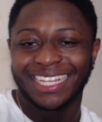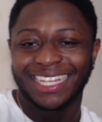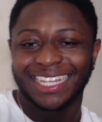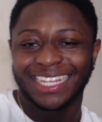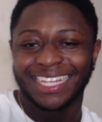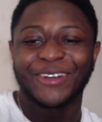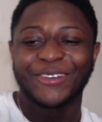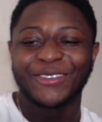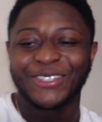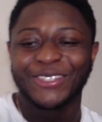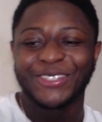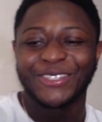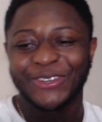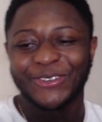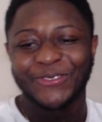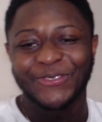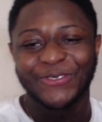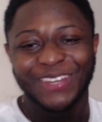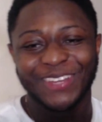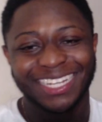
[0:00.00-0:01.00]
That was
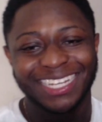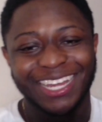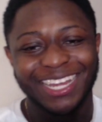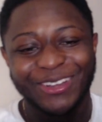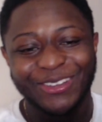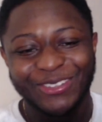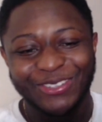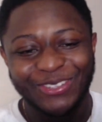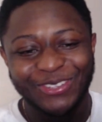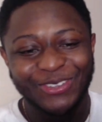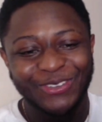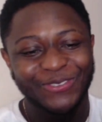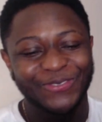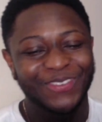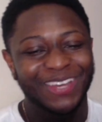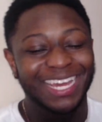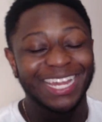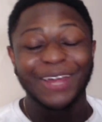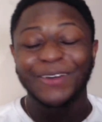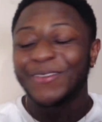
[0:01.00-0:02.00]
dope, man. That was dope,
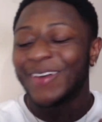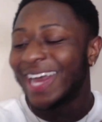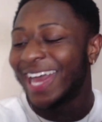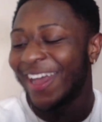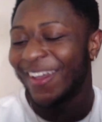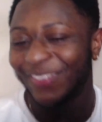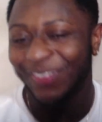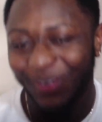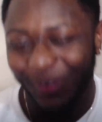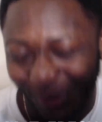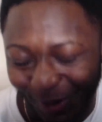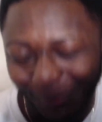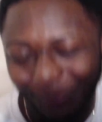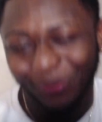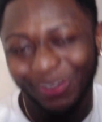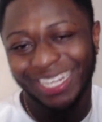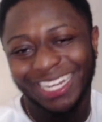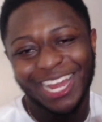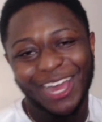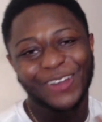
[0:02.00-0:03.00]
man. I might have to
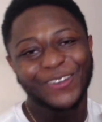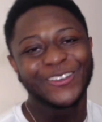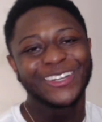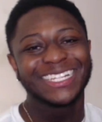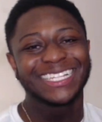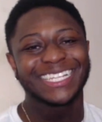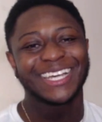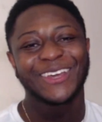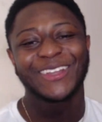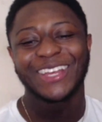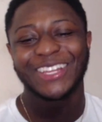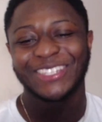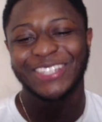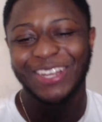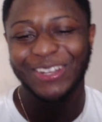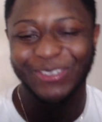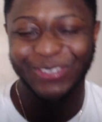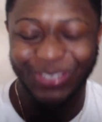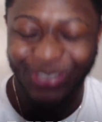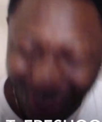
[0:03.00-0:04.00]
replay that one time. That
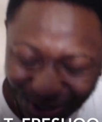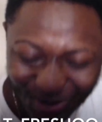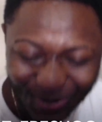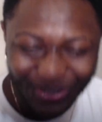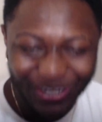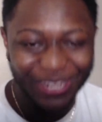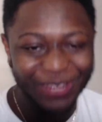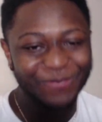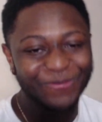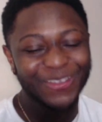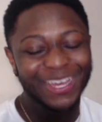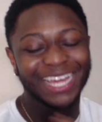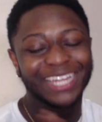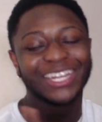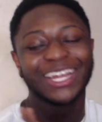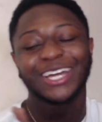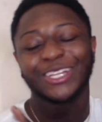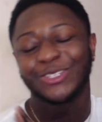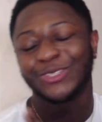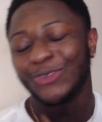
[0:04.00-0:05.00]
song was too lit, man.
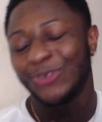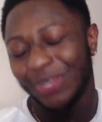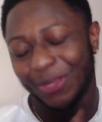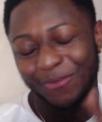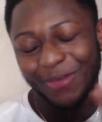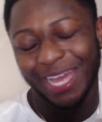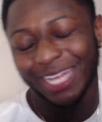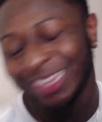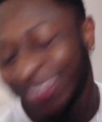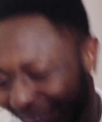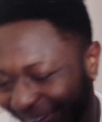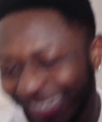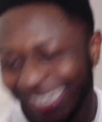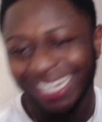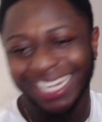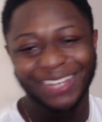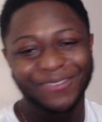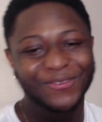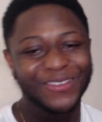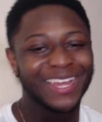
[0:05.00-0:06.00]
Not too lit, man. Three
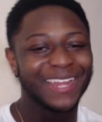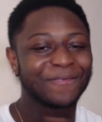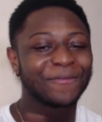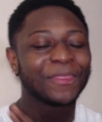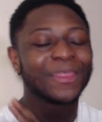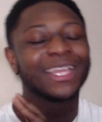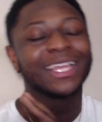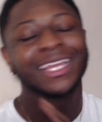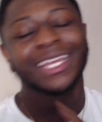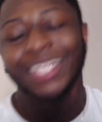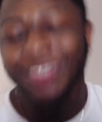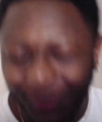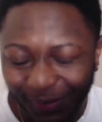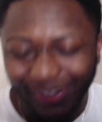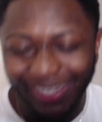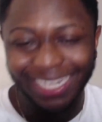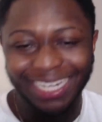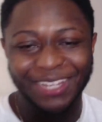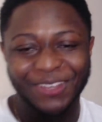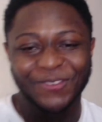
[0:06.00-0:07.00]
lit, man.
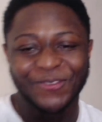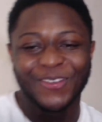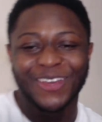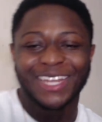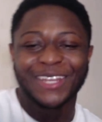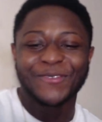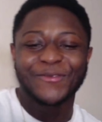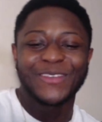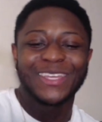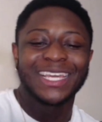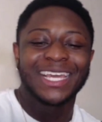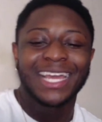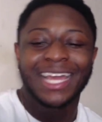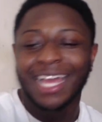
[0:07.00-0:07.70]
Three lit, man. Let me.